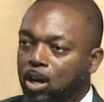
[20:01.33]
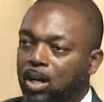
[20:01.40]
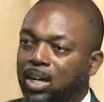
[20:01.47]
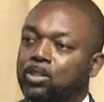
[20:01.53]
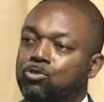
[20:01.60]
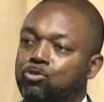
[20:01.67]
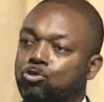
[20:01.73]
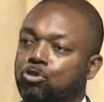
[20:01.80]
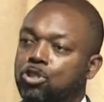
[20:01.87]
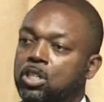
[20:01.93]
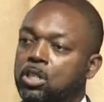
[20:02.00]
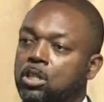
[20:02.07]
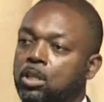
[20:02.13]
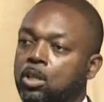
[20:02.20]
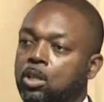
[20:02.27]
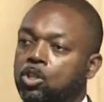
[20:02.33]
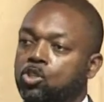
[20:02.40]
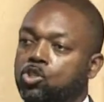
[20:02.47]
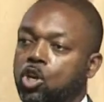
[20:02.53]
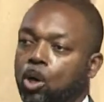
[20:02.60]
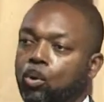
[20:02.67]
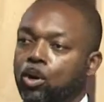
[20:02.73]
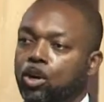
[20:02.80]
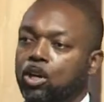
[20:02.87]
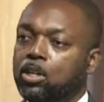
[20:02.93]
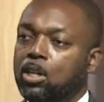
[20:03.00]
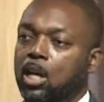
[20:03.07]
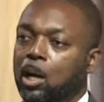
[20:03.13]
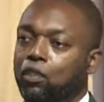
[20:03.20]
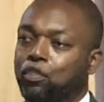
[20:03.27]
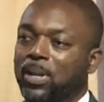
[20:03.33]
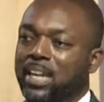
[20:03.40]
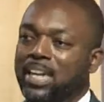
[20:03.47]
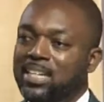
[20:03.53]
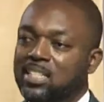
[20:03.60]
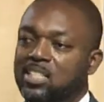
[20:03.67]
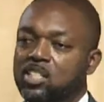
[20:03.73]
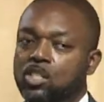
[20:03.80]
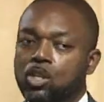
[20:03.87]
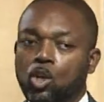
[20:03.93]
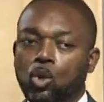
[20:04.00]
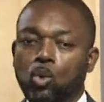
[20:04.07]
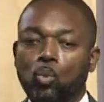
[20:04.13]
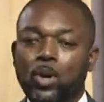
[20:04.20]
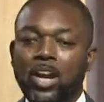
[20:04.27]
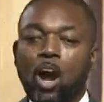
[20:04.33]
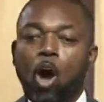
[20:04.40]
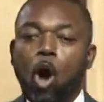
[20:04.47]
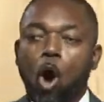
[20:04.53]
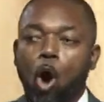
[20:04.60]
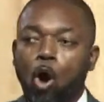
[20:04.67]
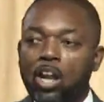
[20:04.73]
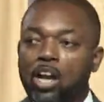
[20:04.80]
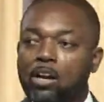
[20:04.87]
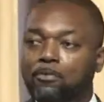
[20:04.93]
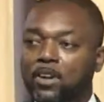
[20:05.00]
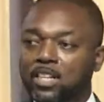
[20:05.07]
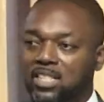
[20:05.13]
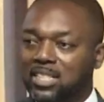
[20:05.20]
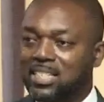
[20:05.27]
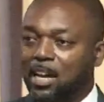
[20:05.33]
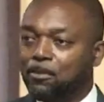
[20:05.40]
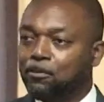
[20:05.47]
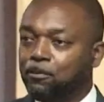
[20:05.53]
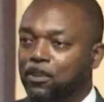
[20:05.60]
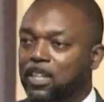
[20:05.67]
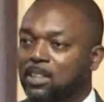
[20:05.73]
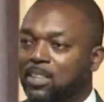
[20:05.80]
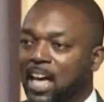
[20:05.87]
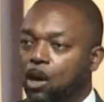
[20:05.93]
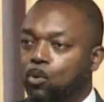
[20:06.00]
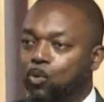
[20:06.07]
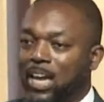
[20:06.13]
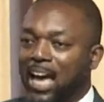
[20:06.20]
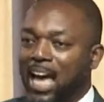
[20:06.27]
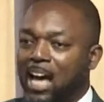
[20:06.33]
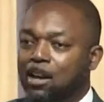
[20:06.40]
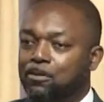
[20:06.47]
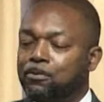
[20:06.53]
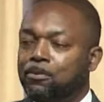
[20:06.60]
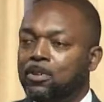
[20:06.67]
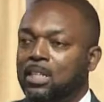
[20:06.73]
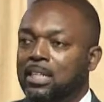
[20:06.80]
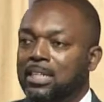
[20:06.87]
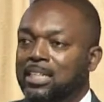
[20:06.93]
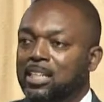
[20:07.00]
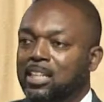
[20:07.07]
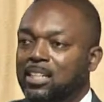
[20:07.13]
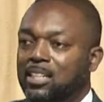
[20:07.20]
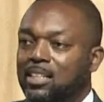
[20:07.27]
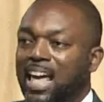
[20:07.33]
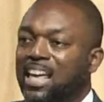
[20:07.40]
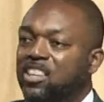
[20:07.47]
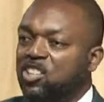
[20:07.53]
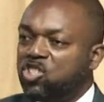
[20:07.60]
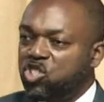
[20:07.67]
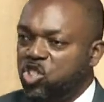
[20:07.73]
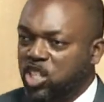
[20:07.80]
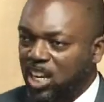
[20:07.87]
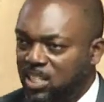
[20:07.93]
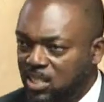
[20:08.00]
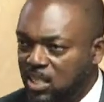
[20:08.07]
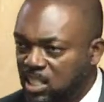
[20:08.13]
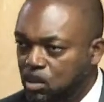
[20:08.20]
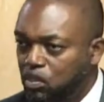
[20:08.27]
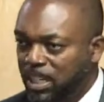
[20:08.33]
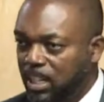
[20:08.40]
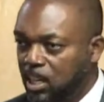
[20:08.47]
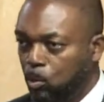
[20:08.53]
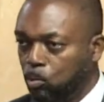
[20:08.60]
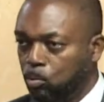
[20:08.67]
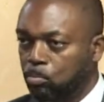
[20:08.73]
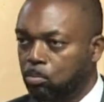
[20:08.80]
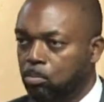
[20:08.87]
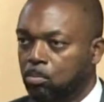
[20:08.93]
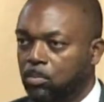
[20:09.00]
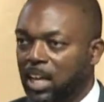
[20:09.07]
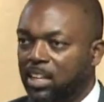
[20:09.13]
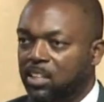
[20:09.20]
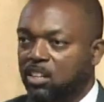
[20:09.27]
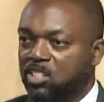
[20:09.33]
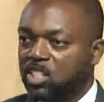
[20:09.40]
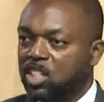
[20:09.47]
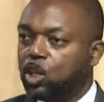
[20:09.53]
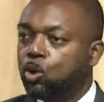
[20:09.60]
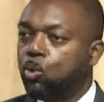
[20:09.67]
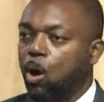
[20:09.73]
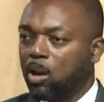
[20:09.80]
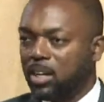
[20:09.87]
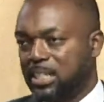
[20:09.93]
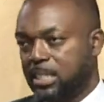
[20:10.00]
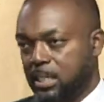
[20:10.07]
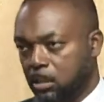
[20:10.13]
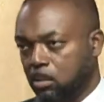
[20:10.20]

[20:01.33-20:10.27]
country toward a place where all of us can feel that that there's justice meted out, that there's an equality.